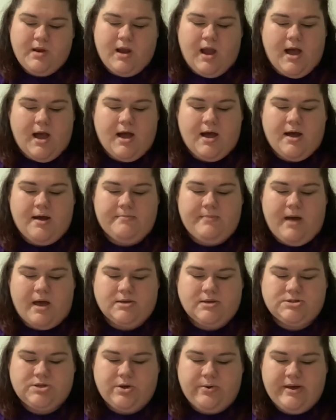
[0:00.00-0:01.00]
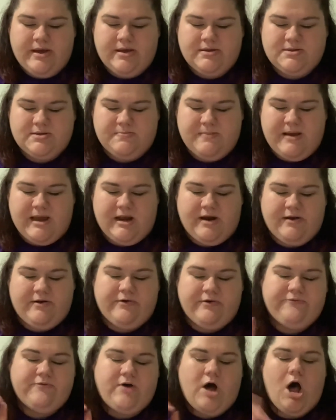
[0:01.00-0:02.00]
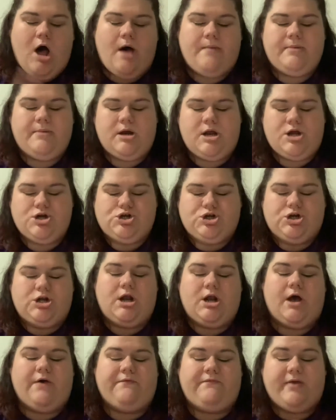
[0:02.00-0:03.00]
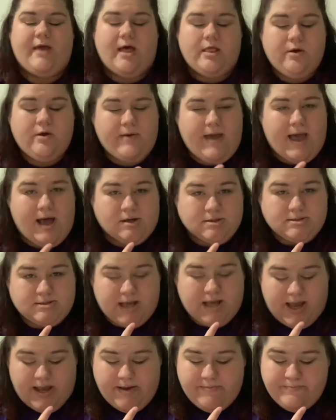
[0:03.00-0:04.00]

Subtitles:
So it's made out of combination of yellow calcite,